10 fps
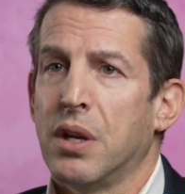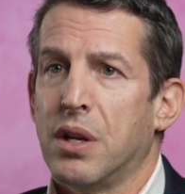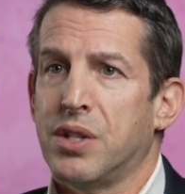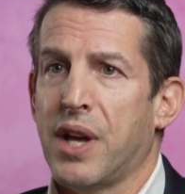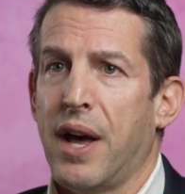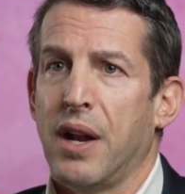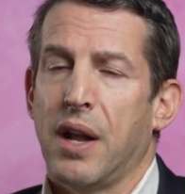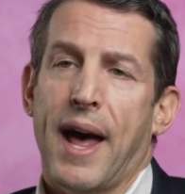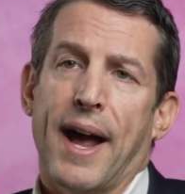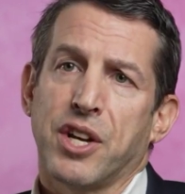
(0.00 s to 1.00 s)
is
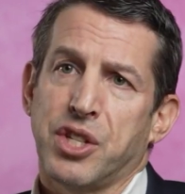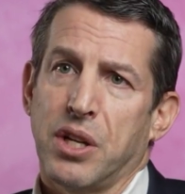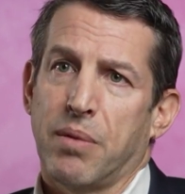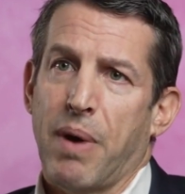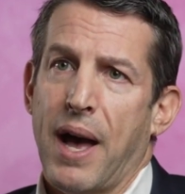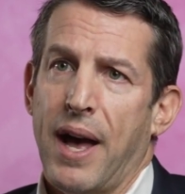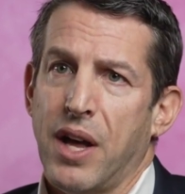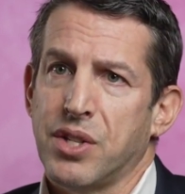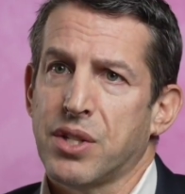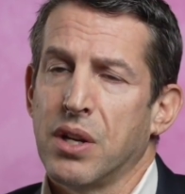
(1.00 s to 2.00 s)
that Acxiom
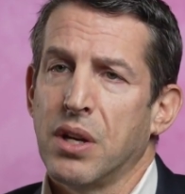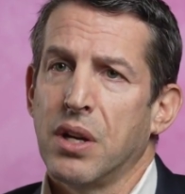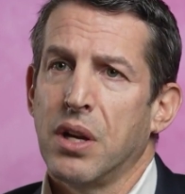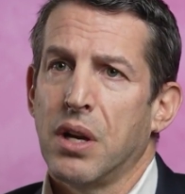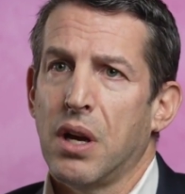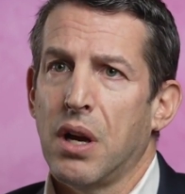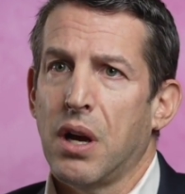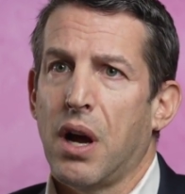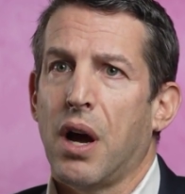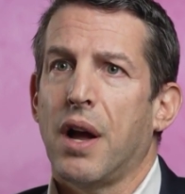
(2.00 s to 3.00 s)
has
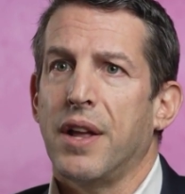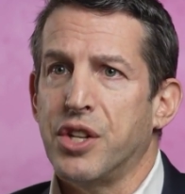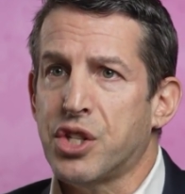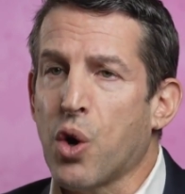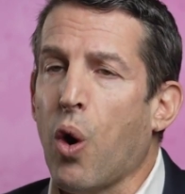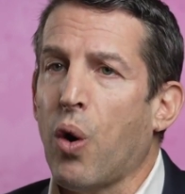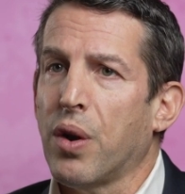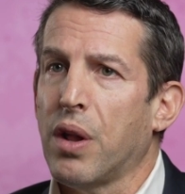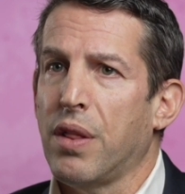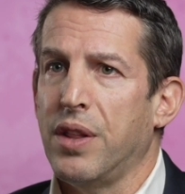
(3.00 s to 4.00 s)

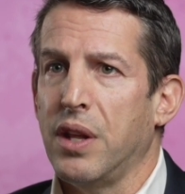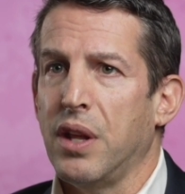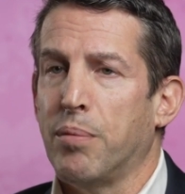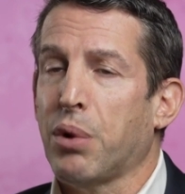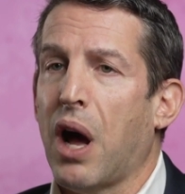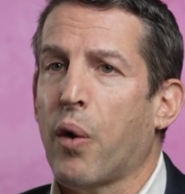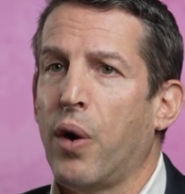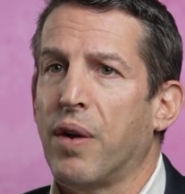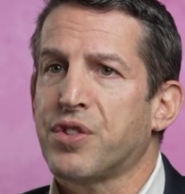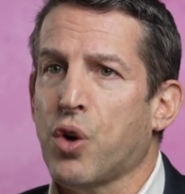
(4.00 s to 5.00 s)
installed the
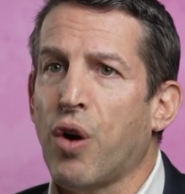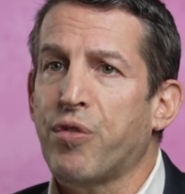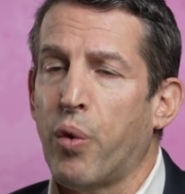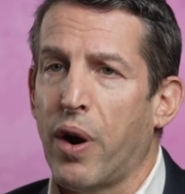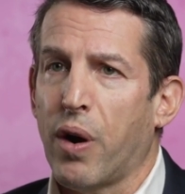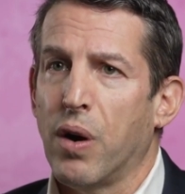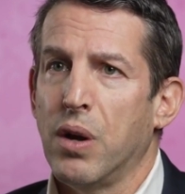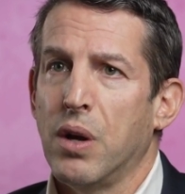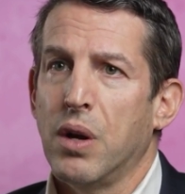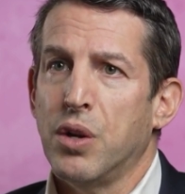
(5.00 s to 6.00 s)
Blockgraph software
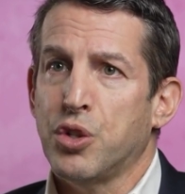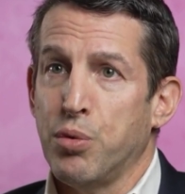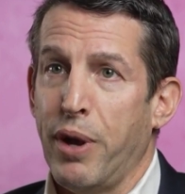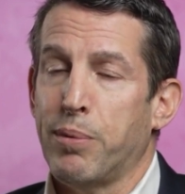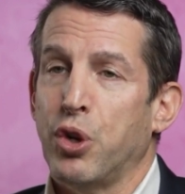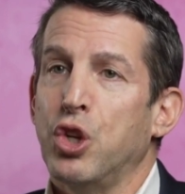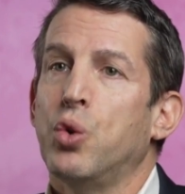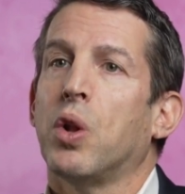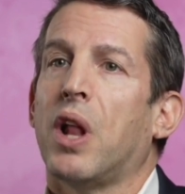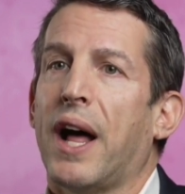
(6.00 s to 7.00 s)
to be able to
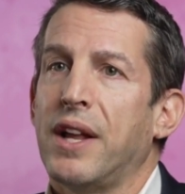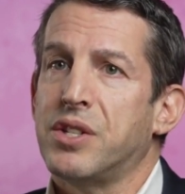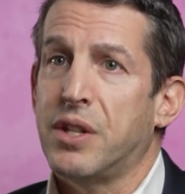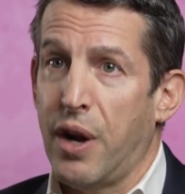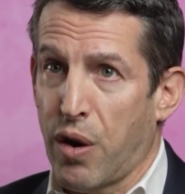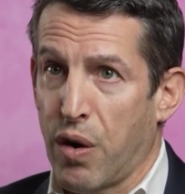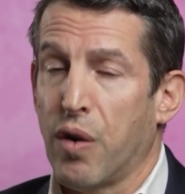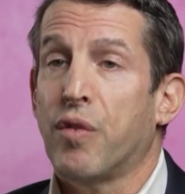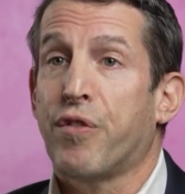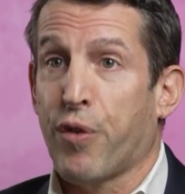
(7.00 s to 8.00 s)
utilize their
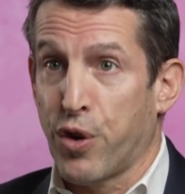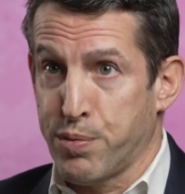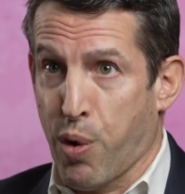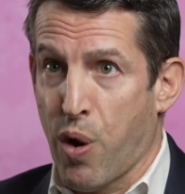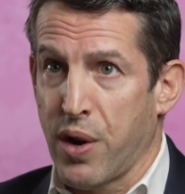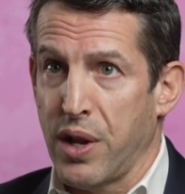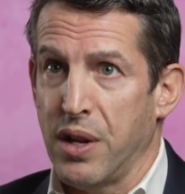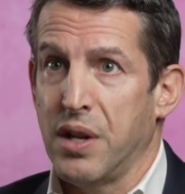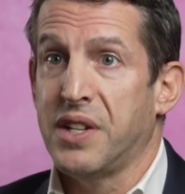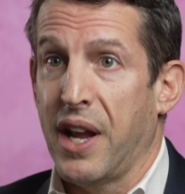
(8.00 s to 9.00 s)
first-party
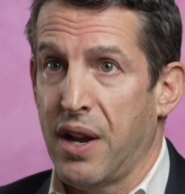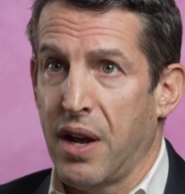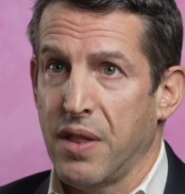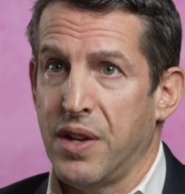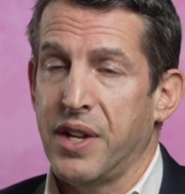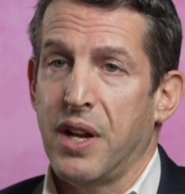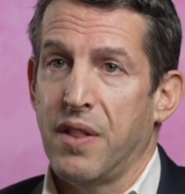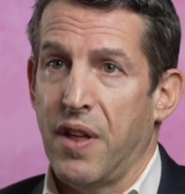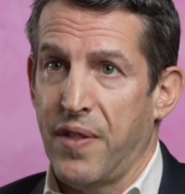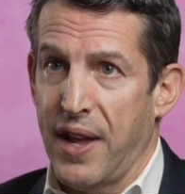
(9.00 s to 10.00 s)
data and the data
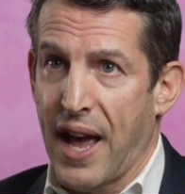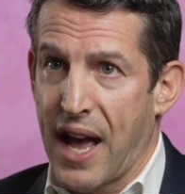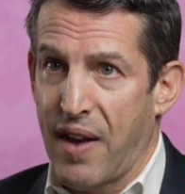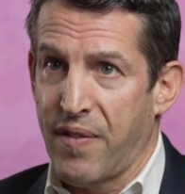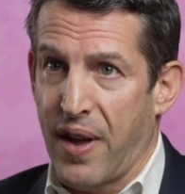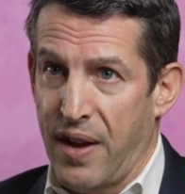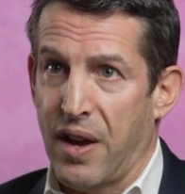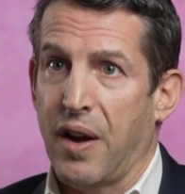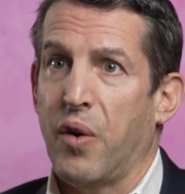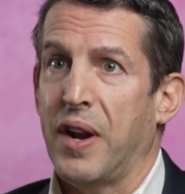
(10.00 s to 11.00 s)
that they have
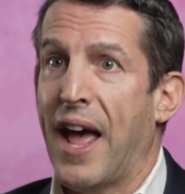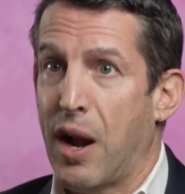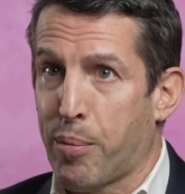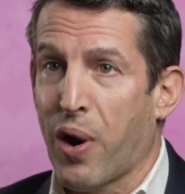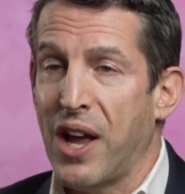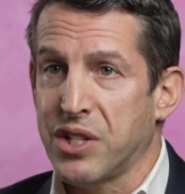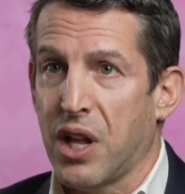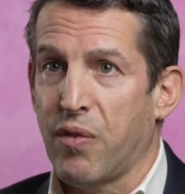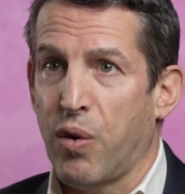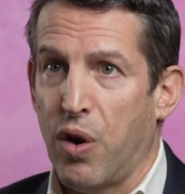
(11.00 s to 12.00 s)
on enterprise
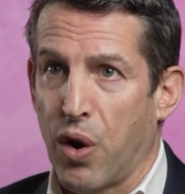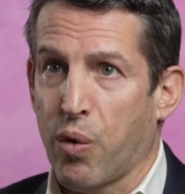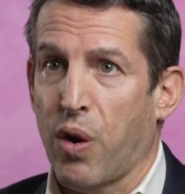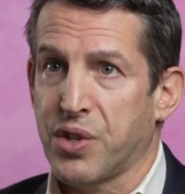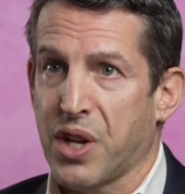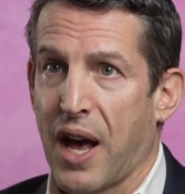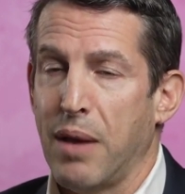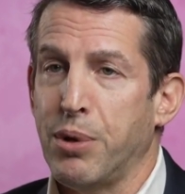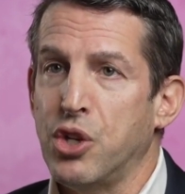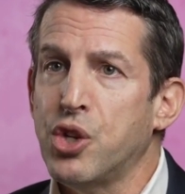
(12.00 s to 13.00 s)
level across
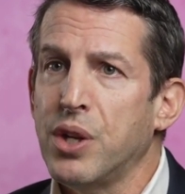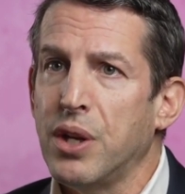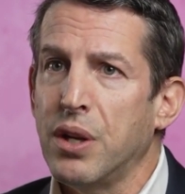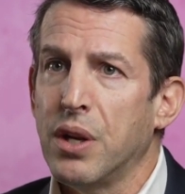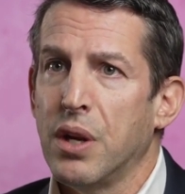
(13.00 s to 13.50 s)
IPG